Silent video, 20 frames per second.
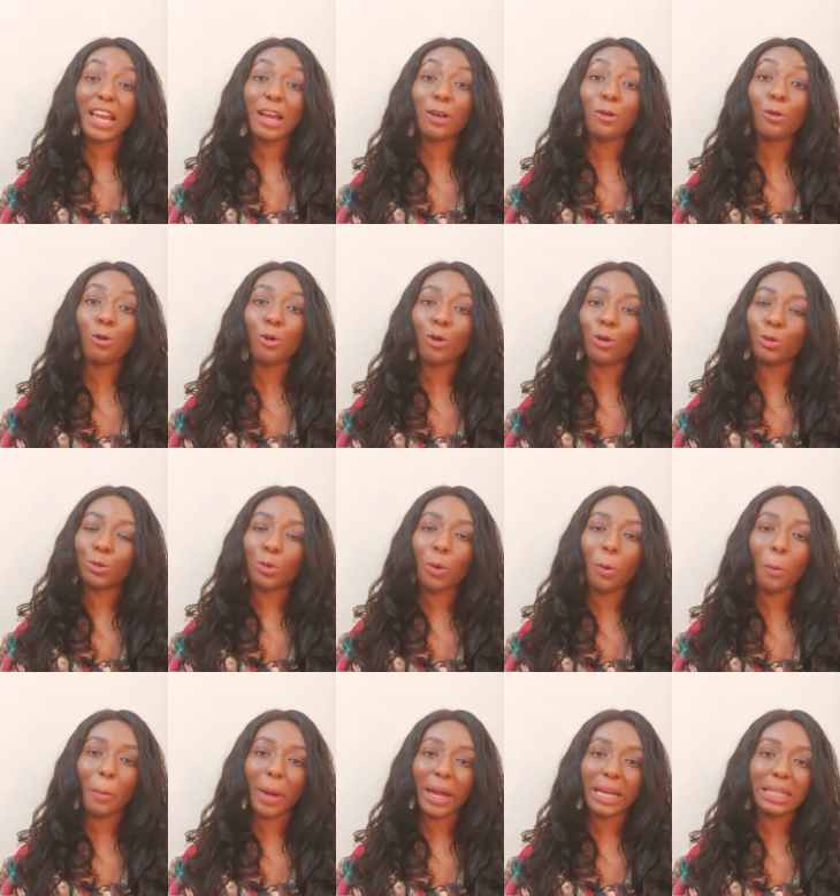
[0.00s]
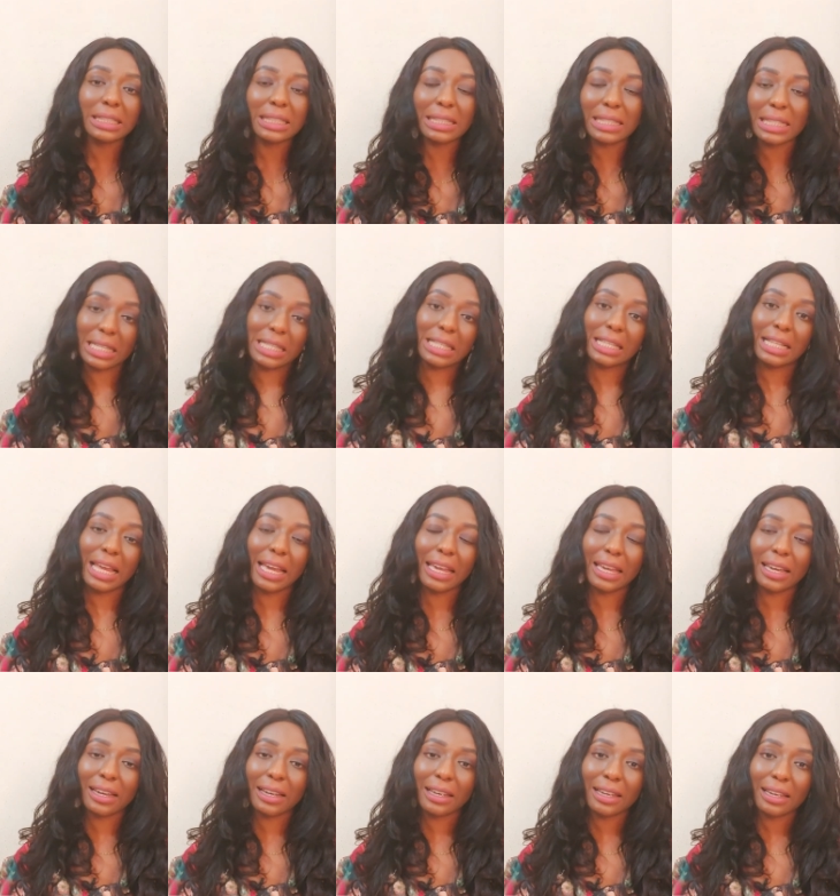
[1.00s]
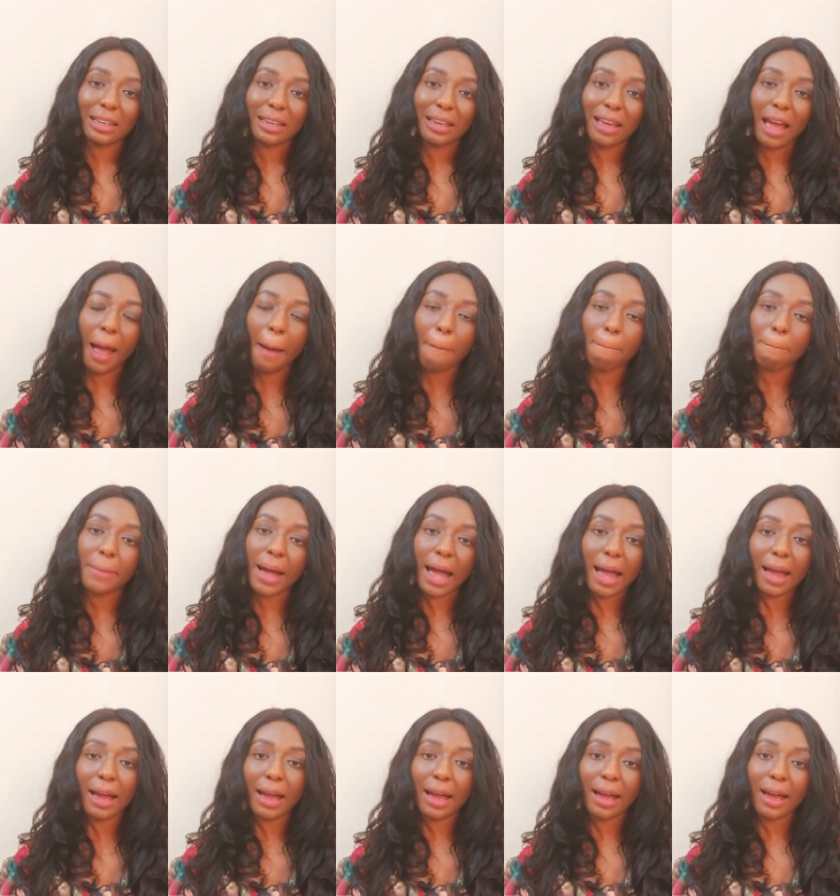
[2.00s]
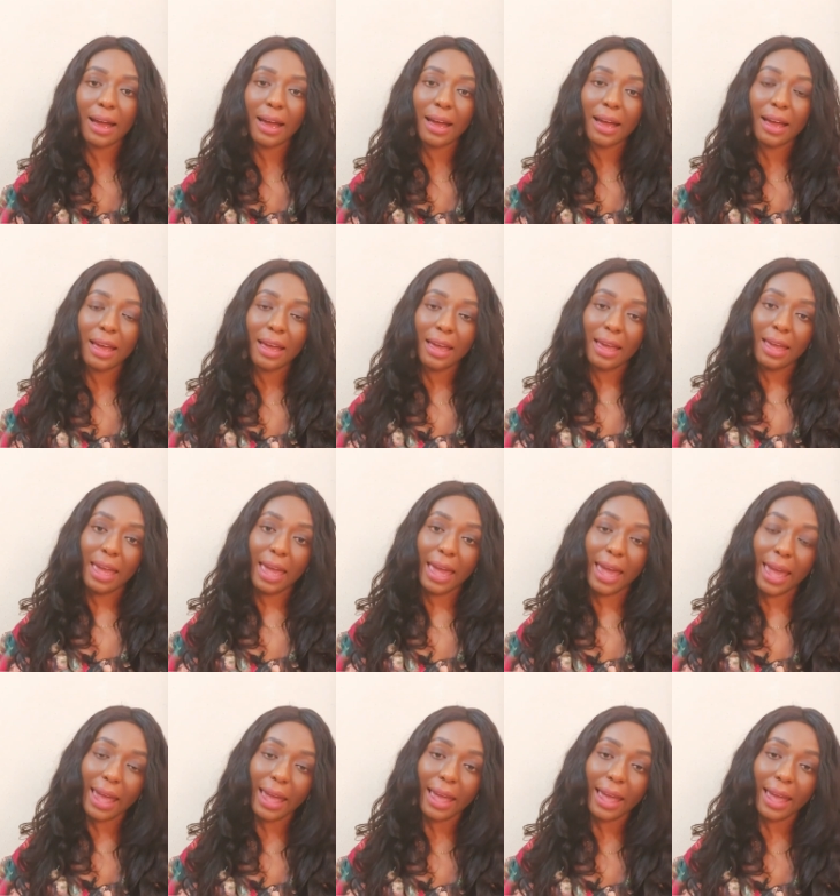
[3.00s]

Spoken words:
God Almighty, like, hapa, eh?